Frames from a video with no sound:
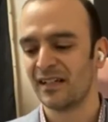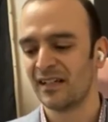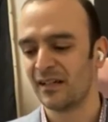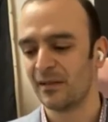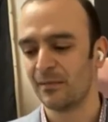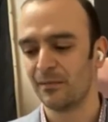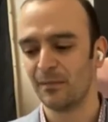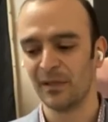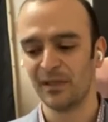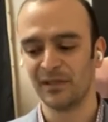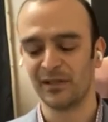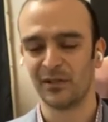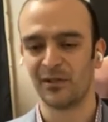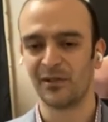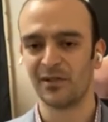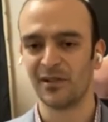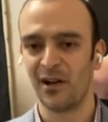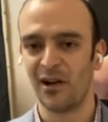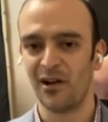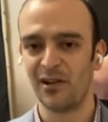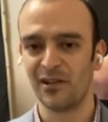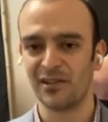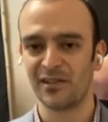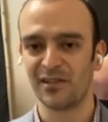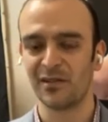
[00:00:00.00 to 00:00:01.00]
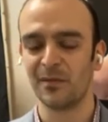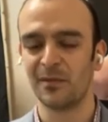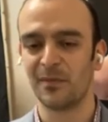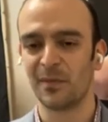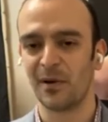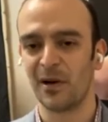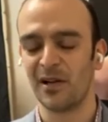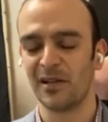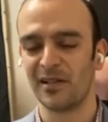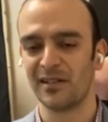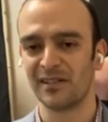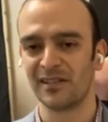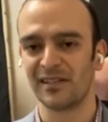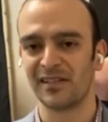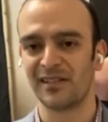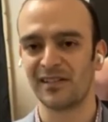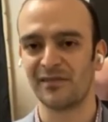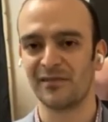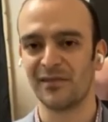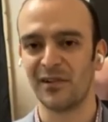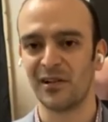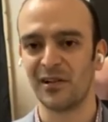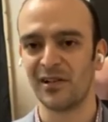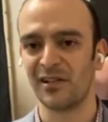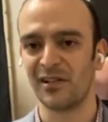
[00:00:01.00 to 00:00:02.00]
but there are also products
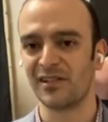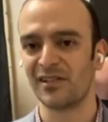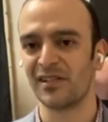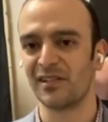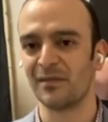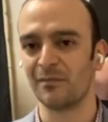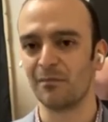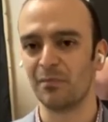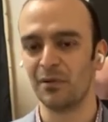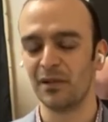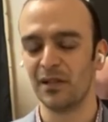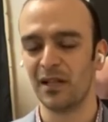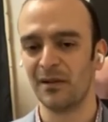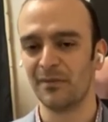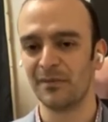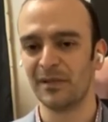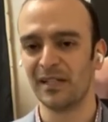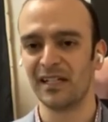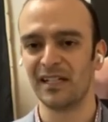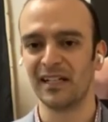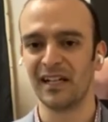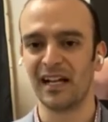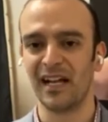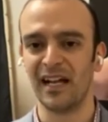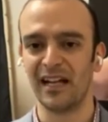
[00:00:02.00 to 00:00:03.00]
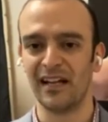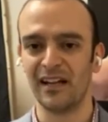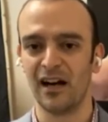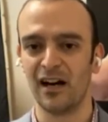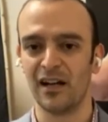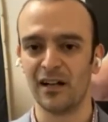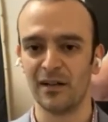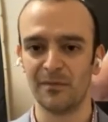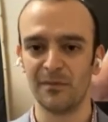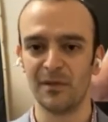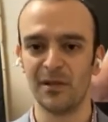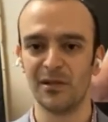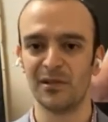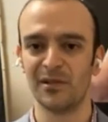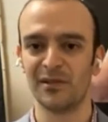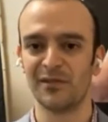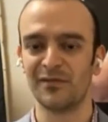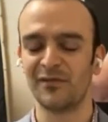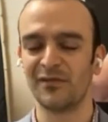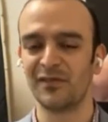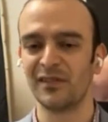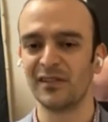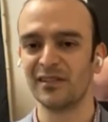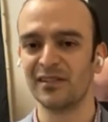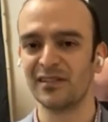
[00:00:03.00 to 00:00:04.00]
of ours in plumbing and automotive
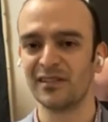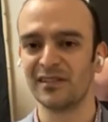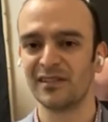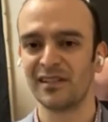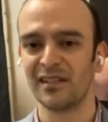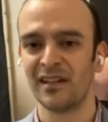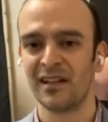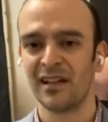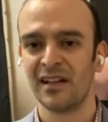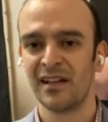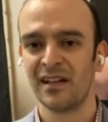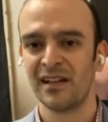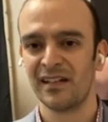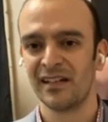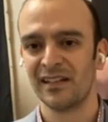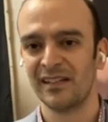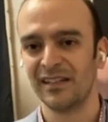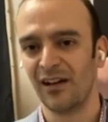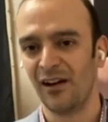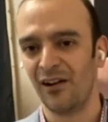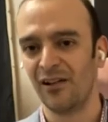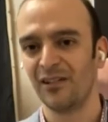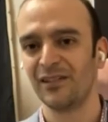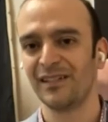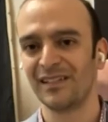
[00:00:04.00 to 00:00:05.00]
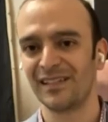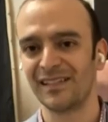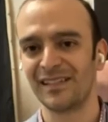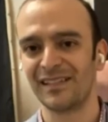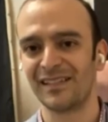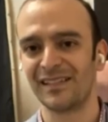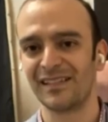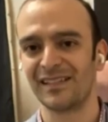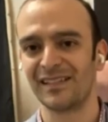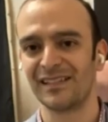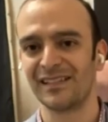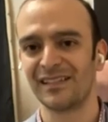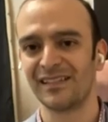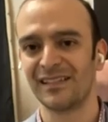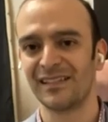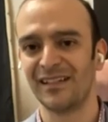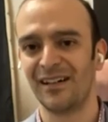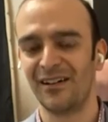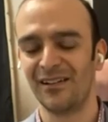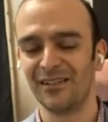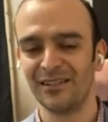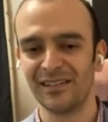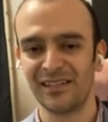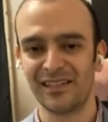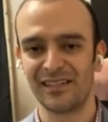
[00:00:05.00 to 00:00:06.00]
fields. All these
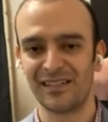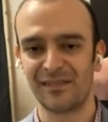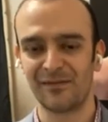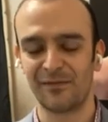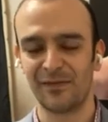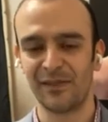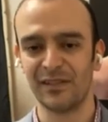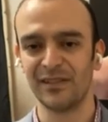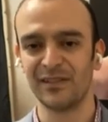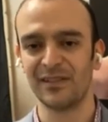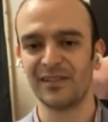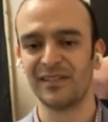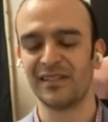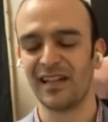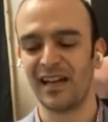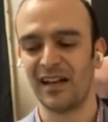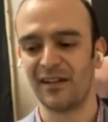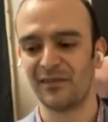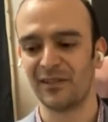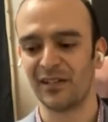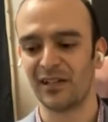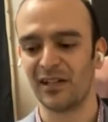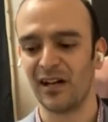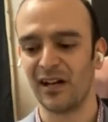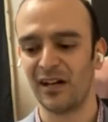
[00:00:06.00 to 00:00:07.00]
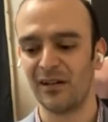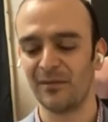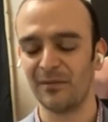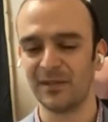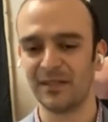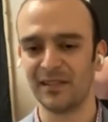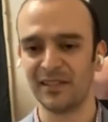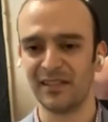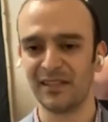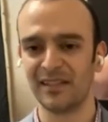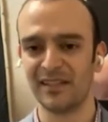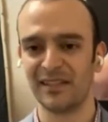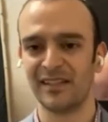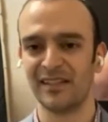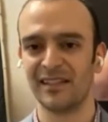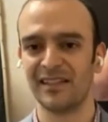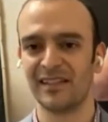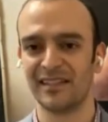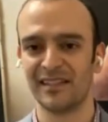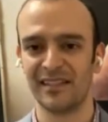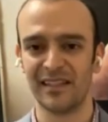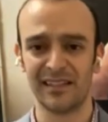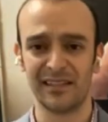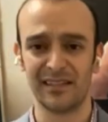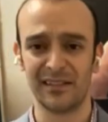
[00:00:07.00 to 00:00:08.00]
fields have in common
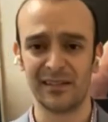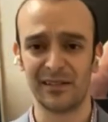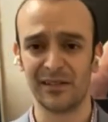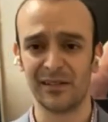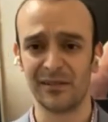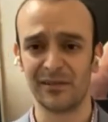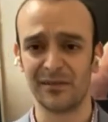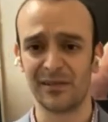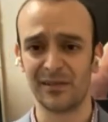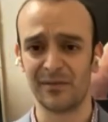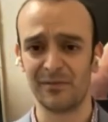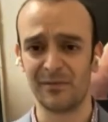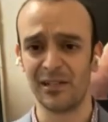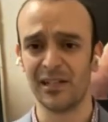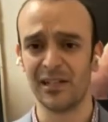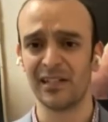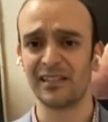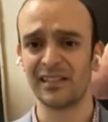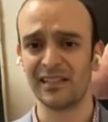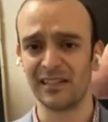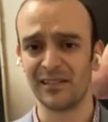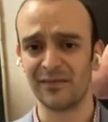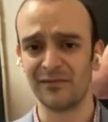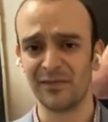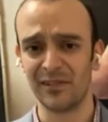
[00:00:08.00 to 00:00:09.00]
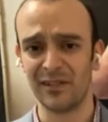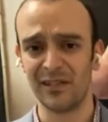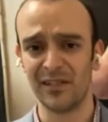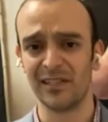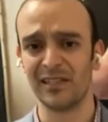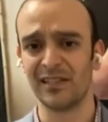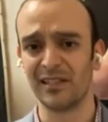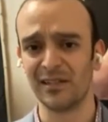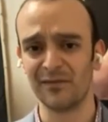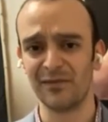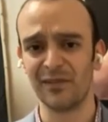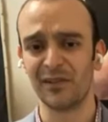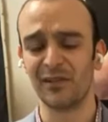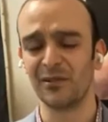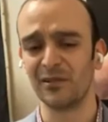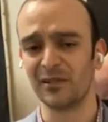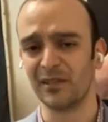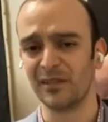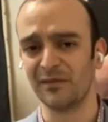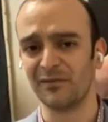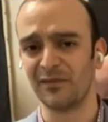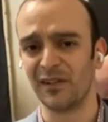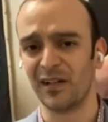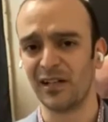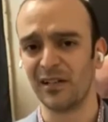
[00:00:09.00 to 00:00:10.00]
is that they're subjected to very difficult
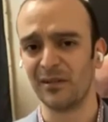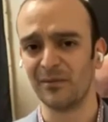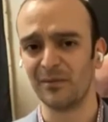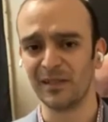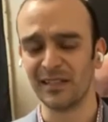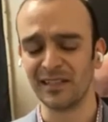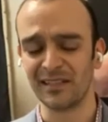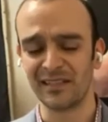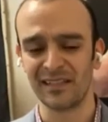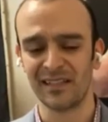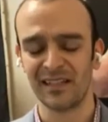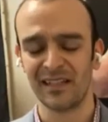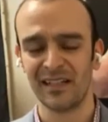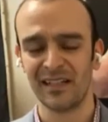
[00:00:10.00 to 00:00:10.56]
environments.